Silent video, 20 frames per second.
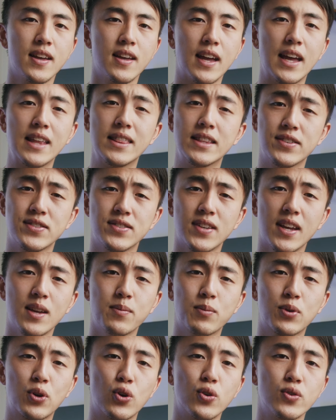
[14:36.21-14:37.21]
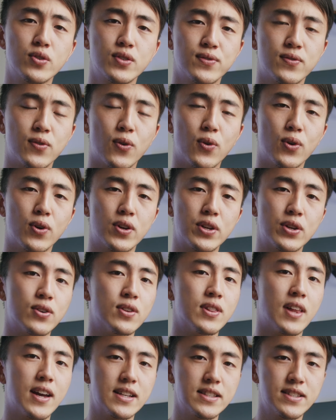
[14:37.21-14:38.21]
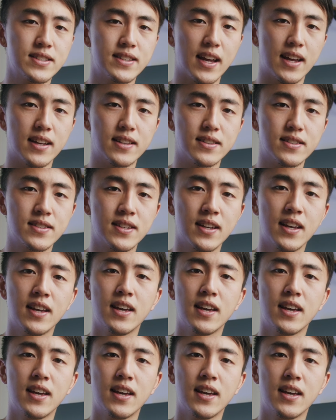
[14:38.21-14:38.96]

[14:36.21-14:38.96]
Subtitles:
And the same goes for your light stands.